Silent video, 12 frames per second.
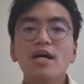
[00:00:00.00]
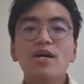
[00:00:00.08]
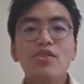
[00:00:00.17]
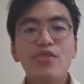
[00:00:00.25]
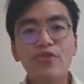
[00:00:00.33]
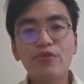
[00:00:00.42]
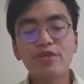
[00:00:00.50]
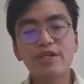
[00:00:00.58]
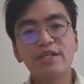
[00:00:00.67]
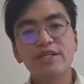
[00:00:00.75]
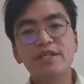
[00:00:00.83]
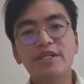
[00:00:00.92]
3,
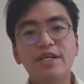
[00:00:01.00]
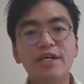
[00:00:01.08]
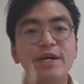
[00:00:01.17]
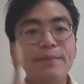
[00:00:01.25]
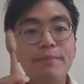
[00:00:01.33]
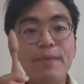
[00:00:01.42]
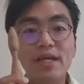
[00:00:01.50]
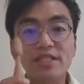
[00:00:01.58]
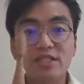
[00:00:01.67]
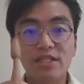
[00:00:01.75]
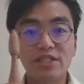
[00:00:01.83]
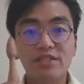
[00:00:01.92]
a
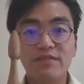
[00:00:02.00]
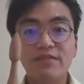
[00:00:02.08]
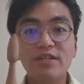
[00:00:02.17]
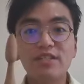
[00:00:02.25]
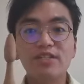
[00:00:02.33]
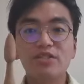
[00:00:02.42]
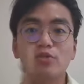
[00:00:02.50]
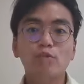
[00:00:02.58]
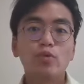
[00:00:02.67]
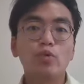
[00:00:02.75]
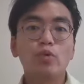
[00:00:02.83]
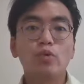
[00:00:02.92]
massage device
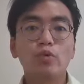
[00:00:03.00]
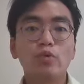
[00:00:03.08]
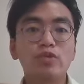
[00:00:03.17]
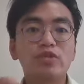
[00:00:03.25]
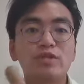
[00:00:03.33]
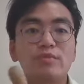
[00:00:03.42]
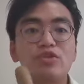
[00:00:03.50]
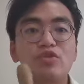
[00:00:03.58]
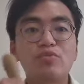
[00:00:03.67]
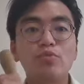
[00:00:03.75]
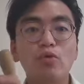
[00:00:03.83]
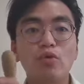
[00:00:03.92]
or some
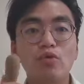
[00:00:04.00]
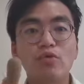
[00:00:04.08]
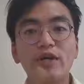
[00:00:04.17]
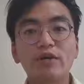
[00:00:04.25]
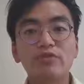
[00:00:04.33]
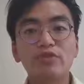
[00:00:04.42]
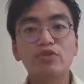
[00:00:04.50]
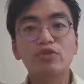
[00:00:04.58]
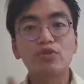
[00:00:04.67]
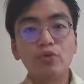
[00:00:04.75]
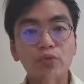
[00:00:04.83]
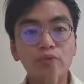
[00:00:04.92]
small rounded
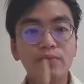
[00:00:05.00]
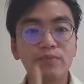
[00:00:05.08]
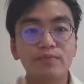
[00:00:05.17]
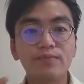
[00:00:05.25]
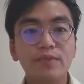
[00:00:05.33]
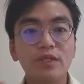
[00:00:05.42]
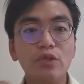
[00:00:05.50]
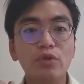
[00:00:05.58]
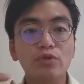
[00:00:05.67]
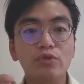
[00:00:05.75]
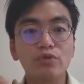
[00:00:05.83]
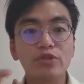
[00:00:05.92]
tool,
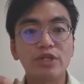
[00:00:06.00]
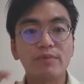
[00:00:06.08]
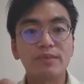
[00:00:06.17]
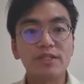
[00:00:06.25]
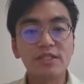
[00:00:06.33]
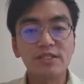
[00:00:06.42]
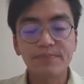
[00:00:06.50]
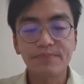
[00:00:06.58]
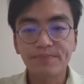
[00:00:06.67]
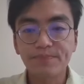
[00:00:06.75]
not too sharp please.